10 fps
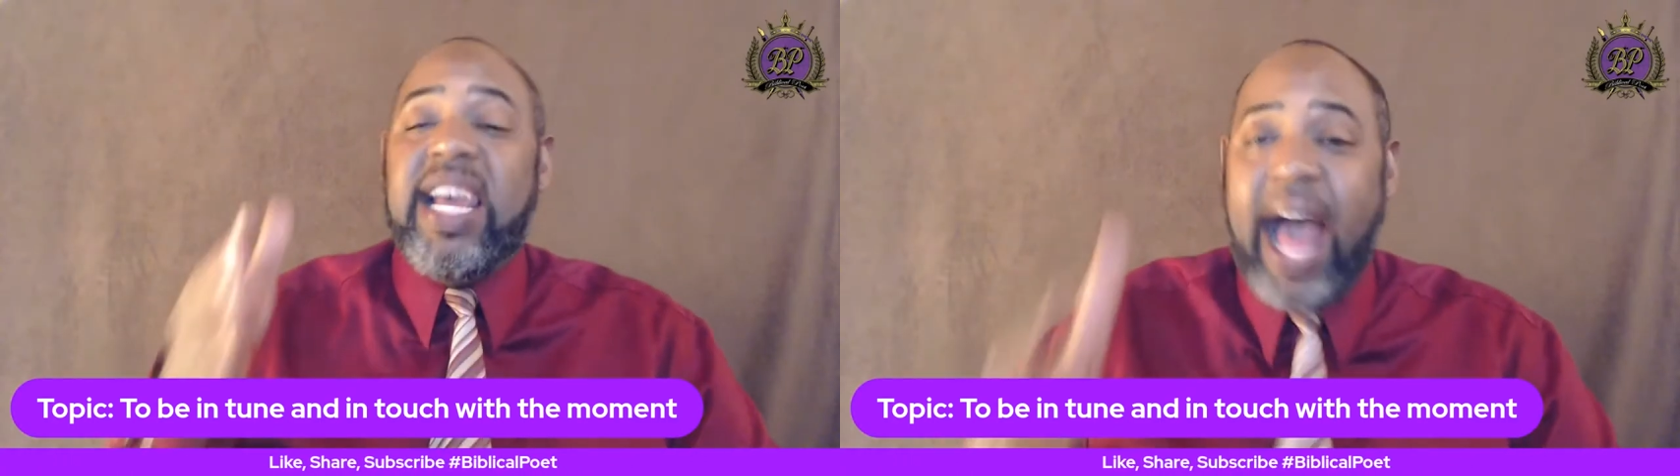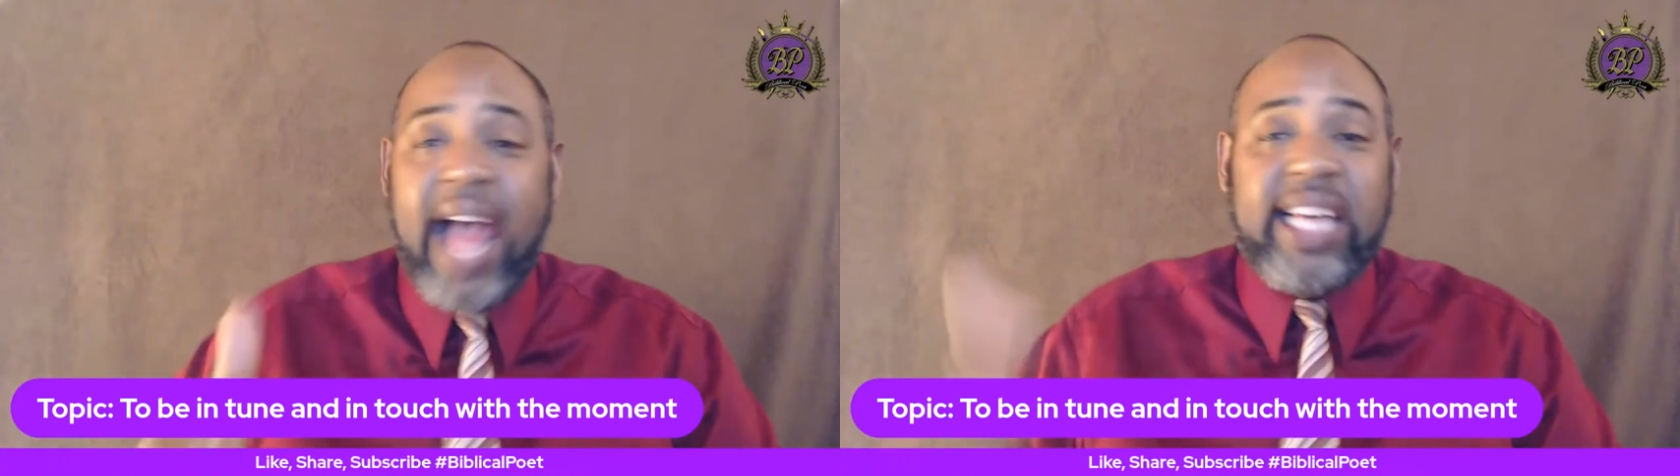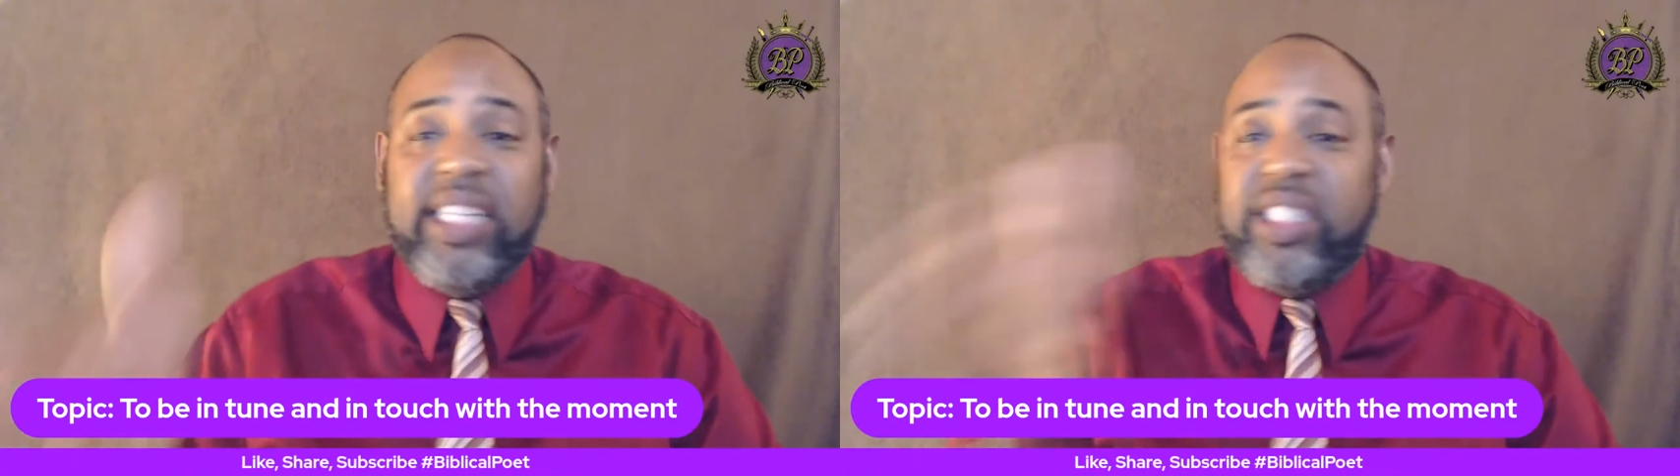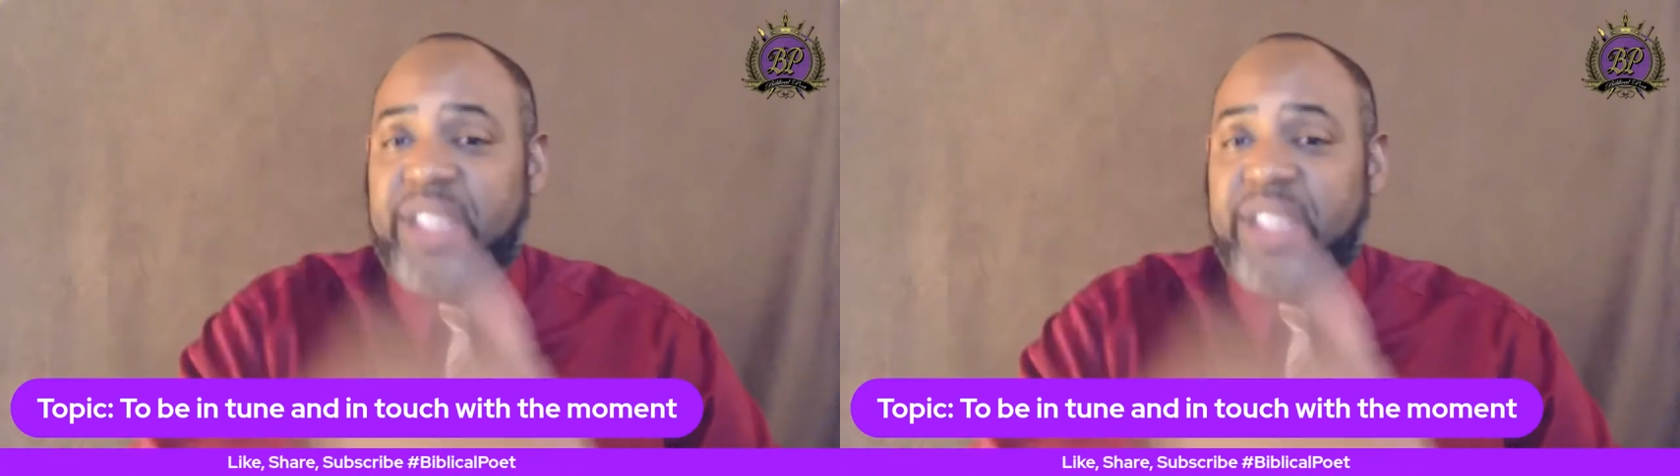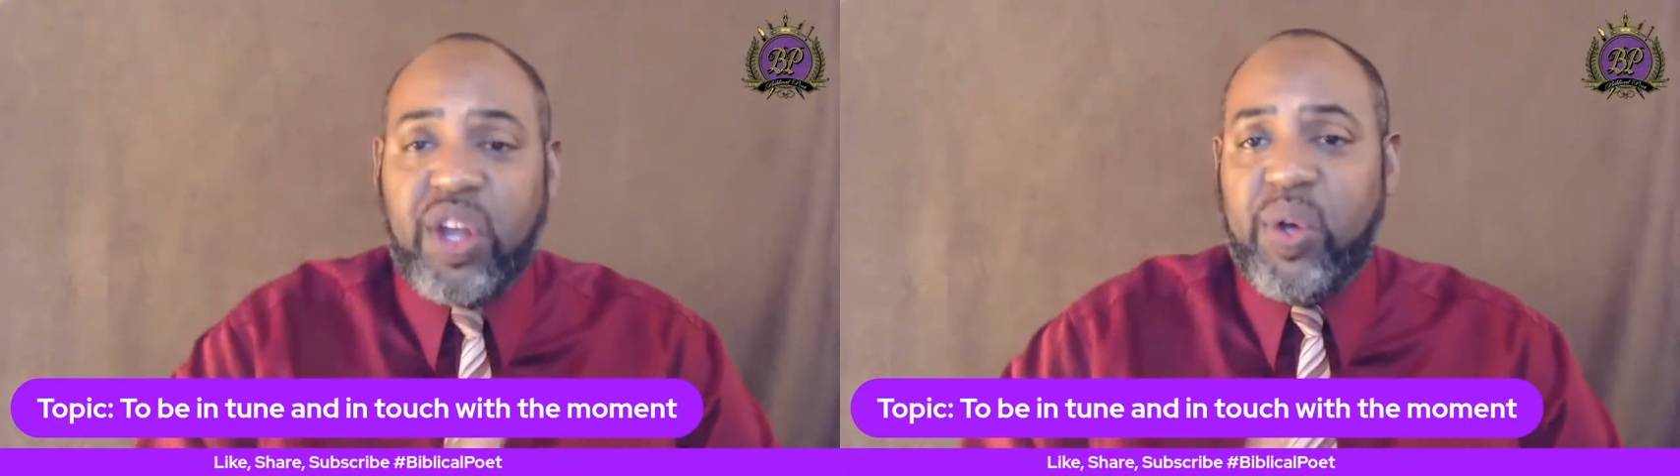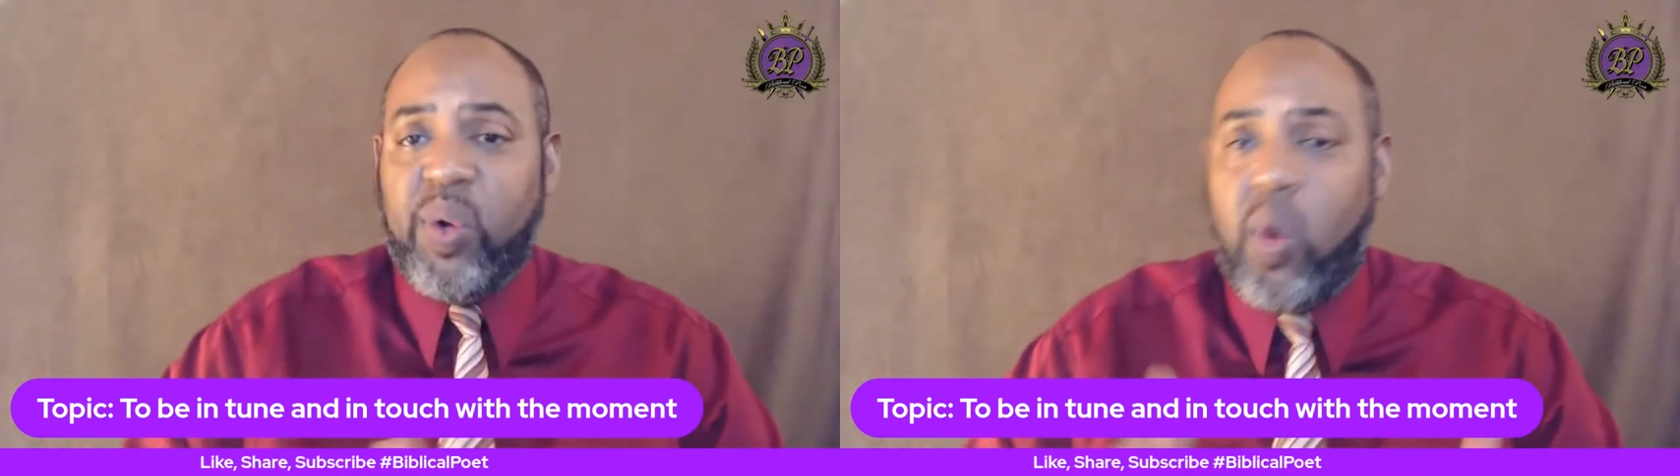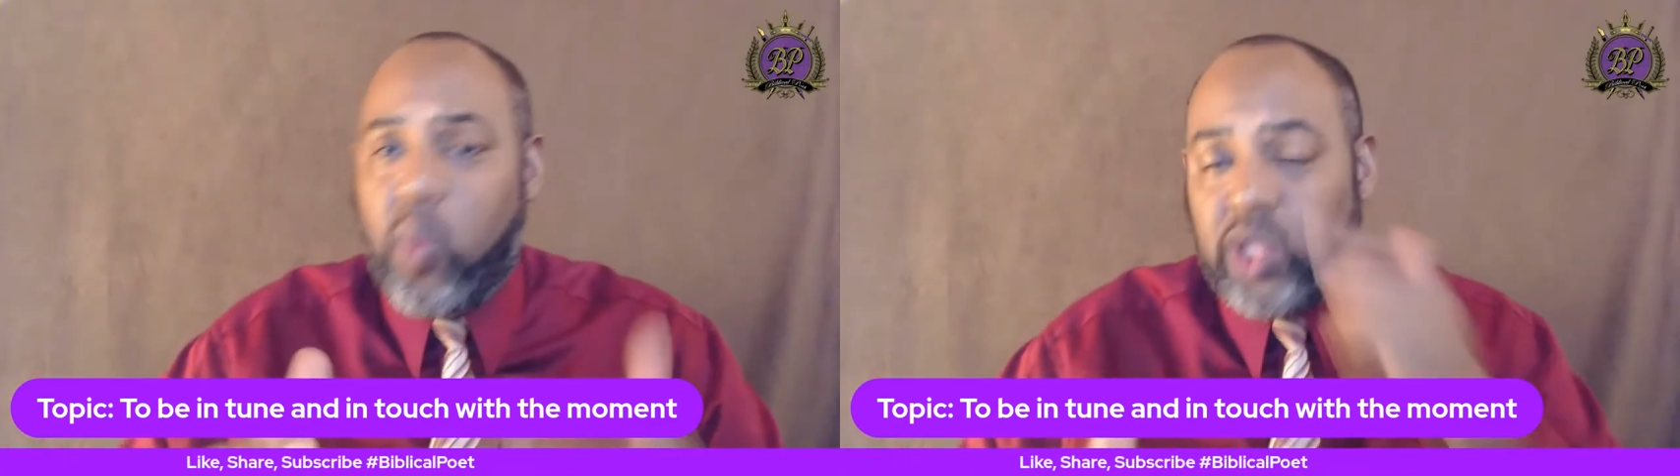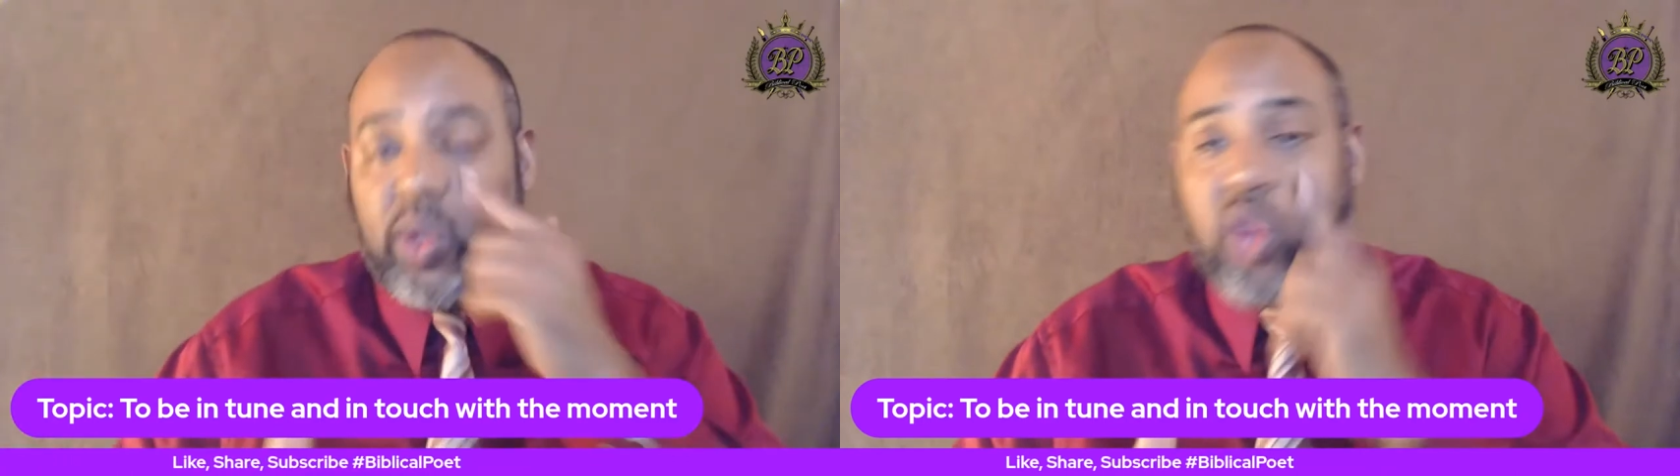God can send you on what